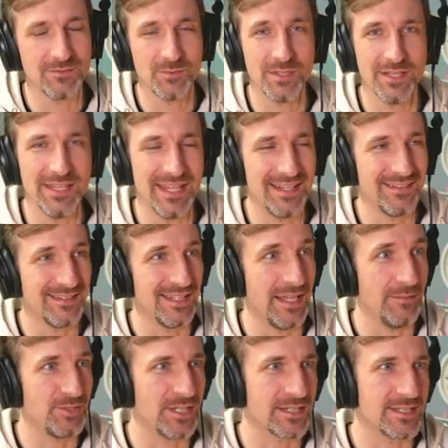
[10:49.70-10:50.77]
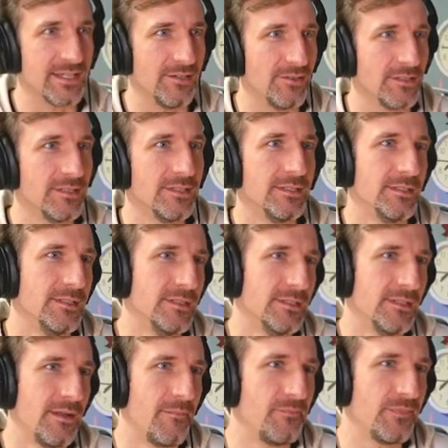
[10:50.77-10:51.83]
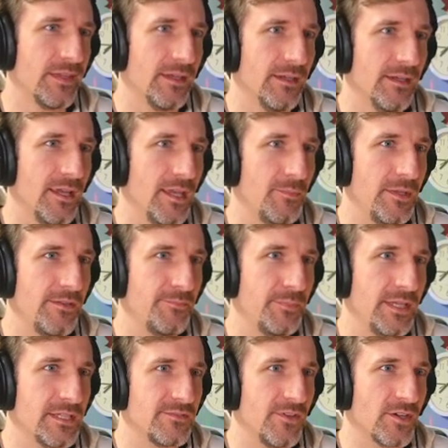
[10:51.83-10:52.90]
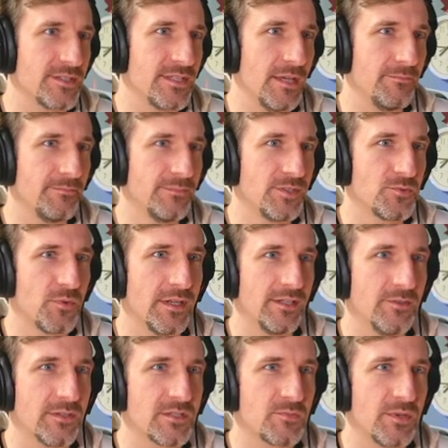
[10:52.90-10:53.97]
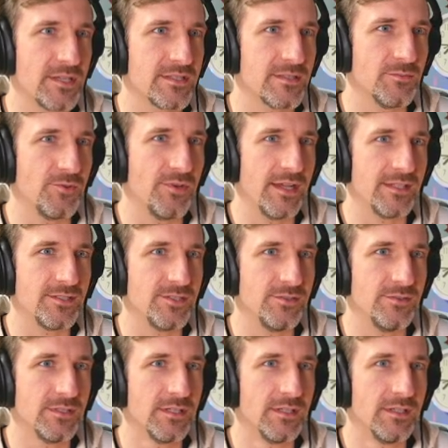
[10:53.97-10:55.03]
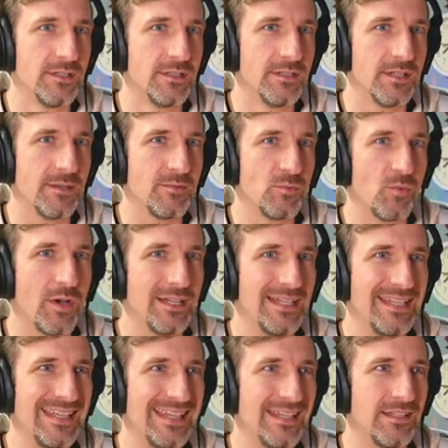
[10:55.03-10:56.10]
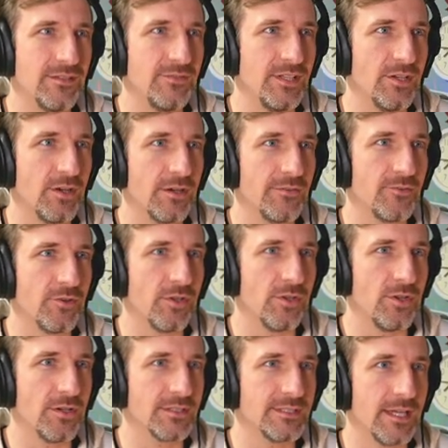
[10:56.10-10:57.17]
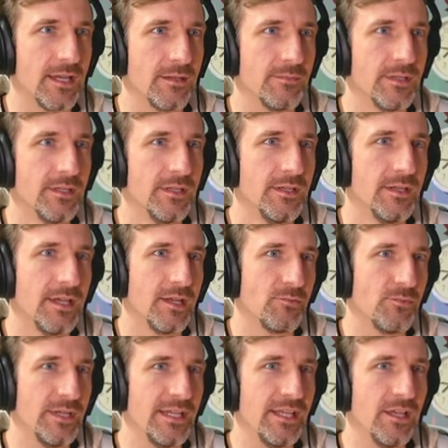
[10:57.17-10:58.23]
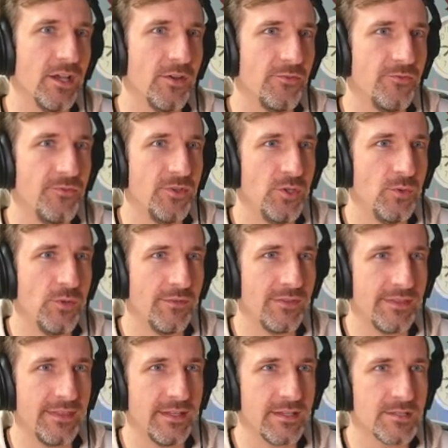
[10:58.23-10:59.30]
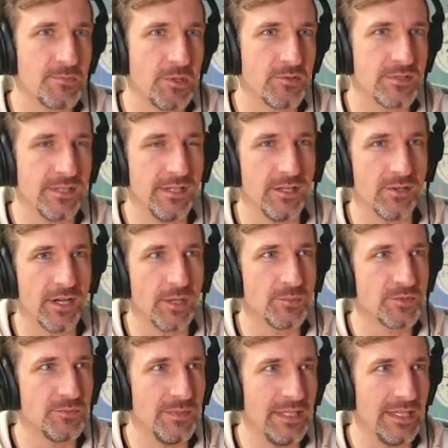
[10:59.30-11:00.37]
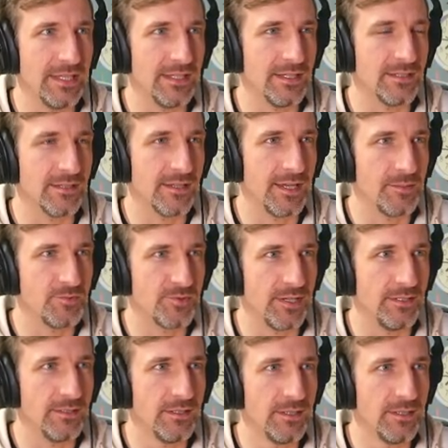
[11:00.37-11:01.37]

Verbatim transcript: Well, name checks out. Uh, hey, P- PSVR sub. Just wanted to express some gratitude. I've been wanting to get into VR for a long time, and reading a few of the things posted here helped me get into the hype train.